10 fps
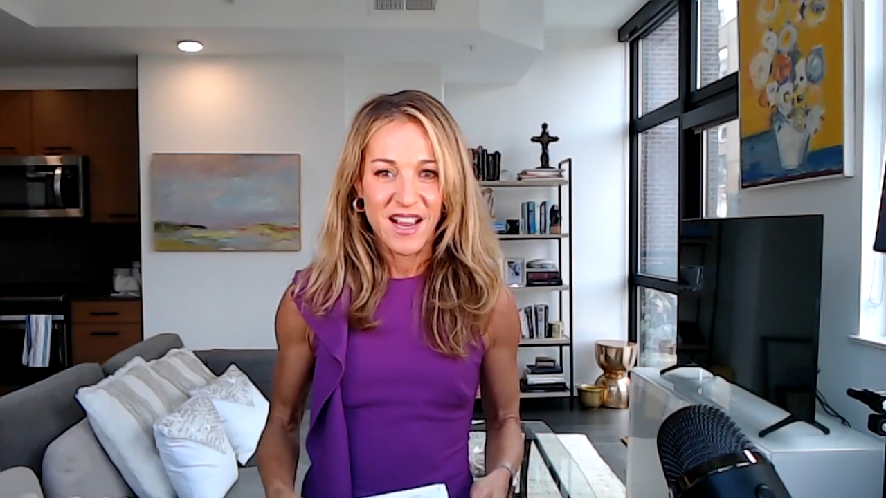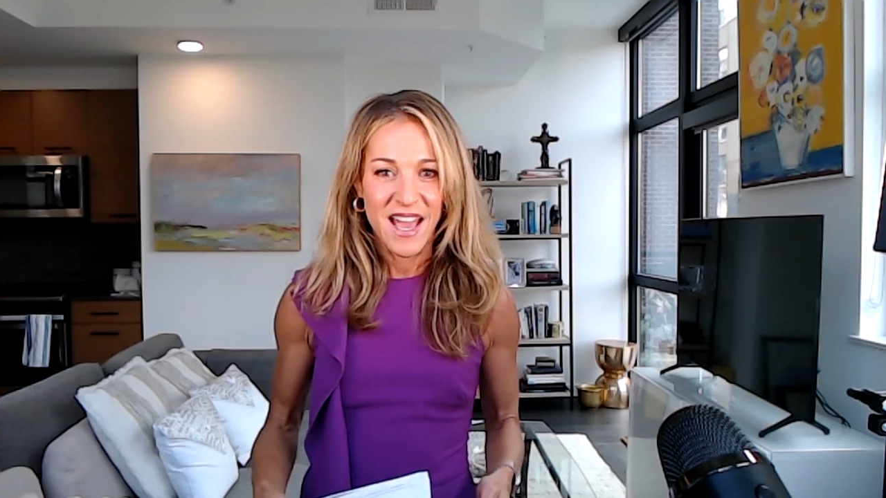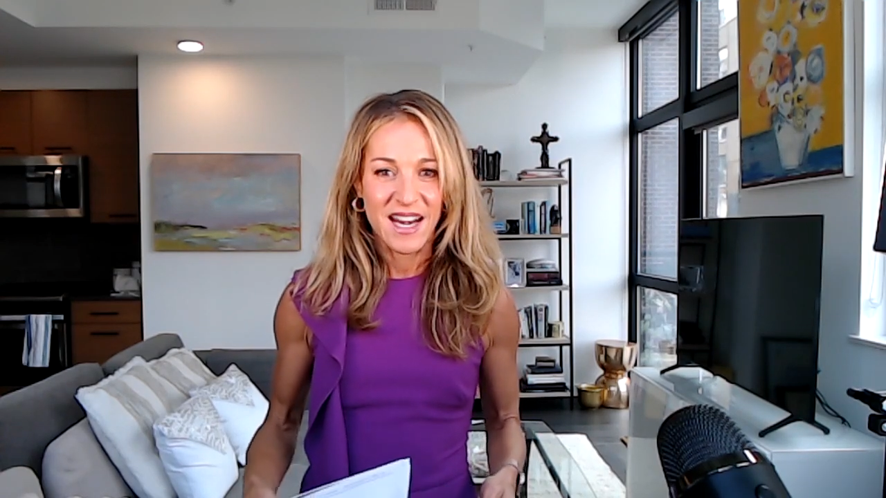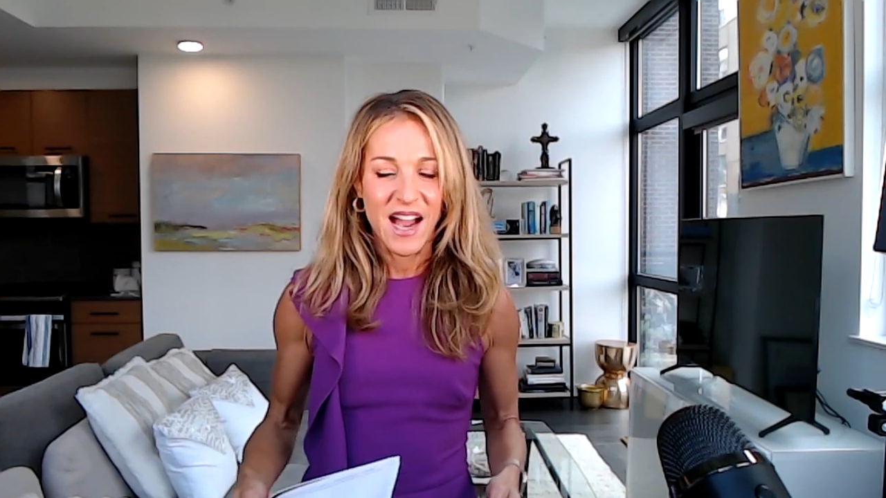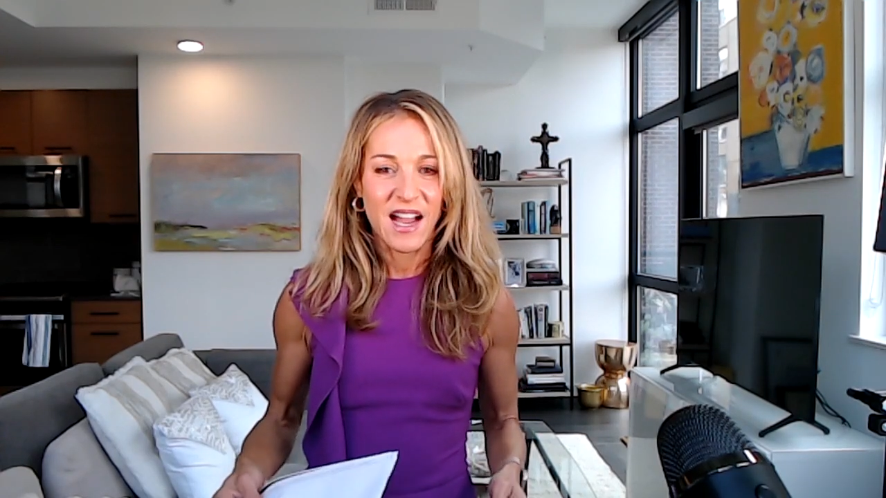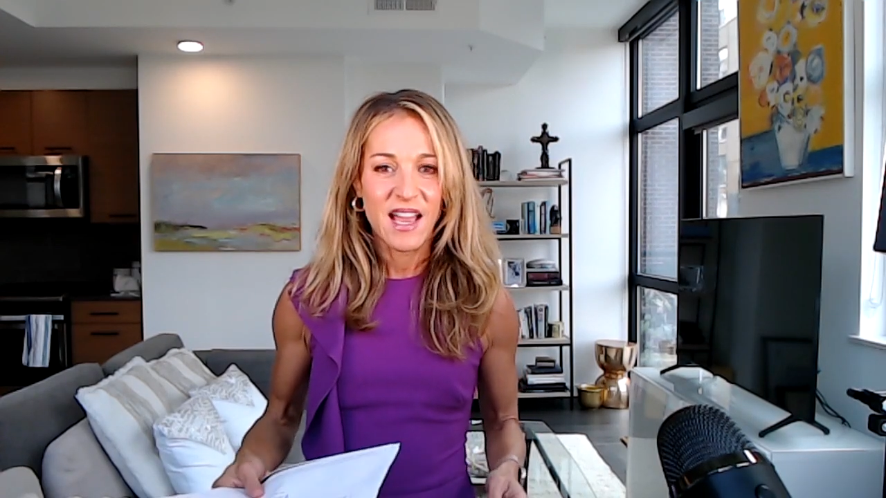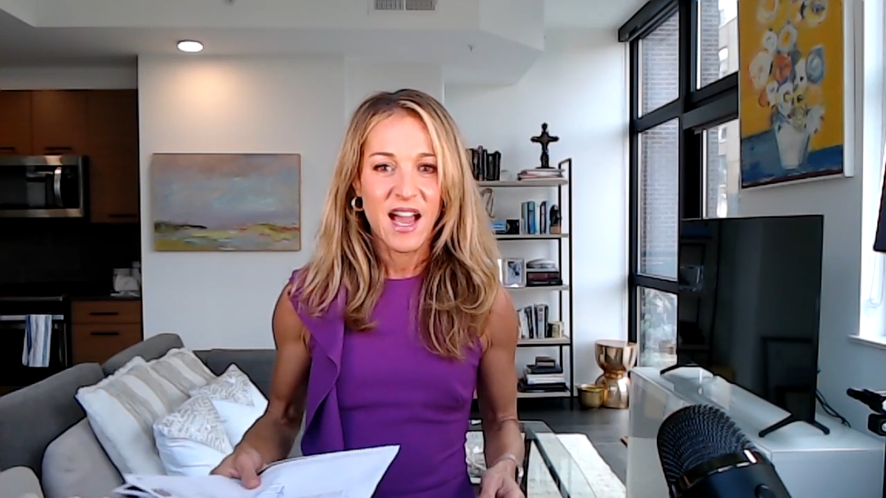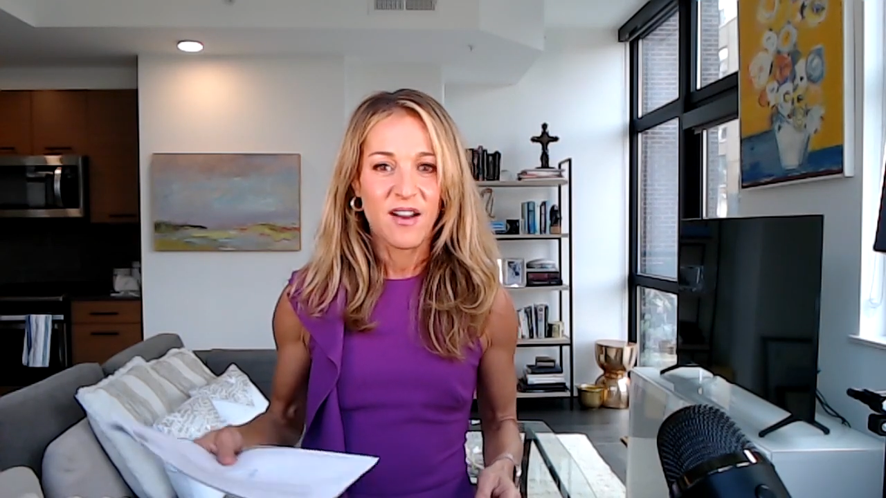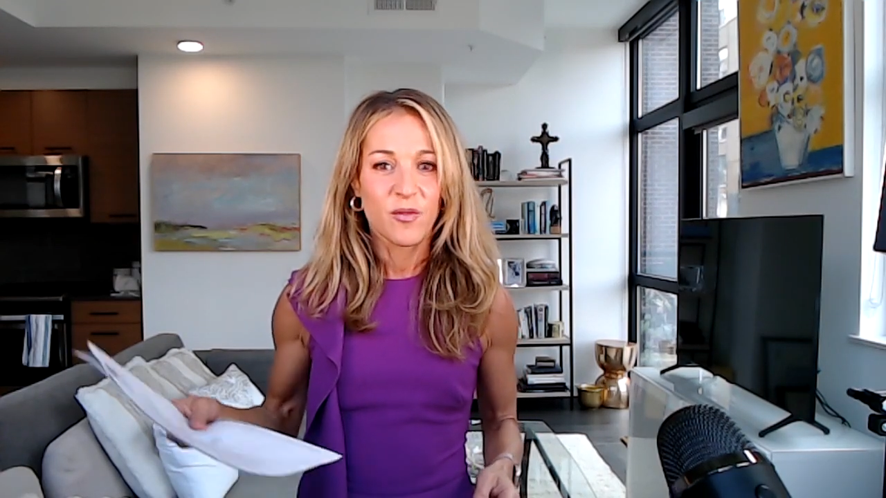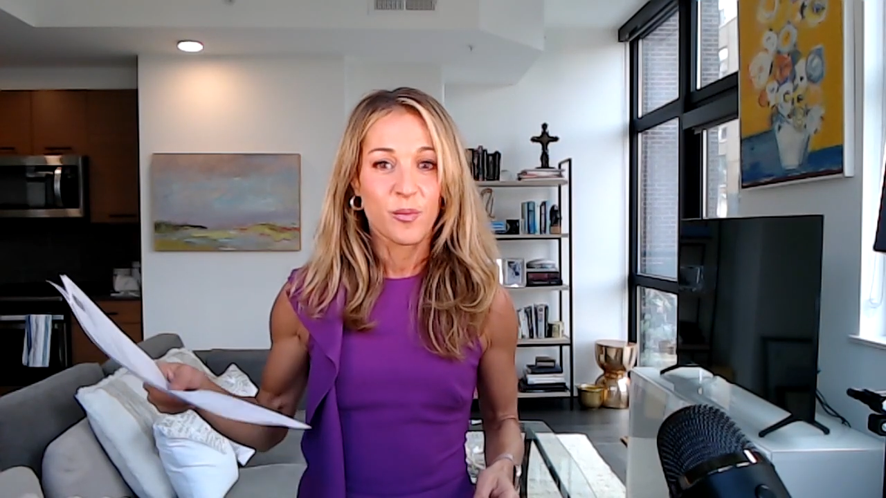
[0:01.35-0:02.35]
and I
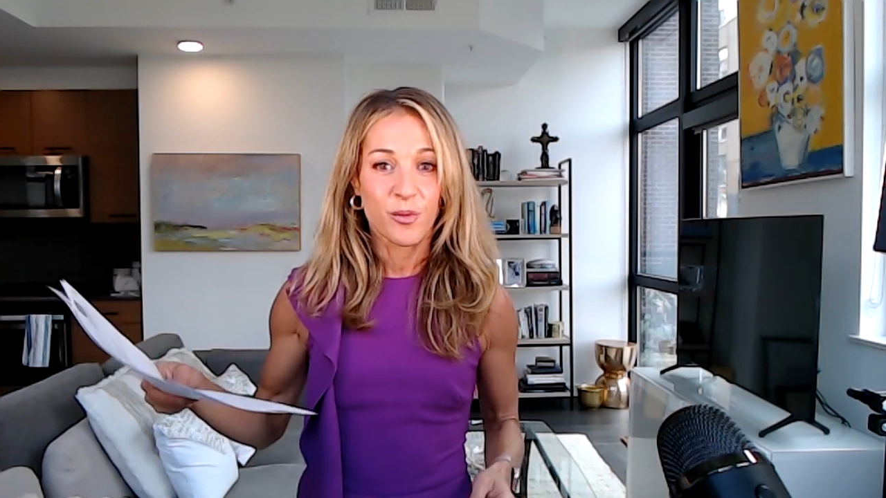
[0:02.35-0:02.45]
have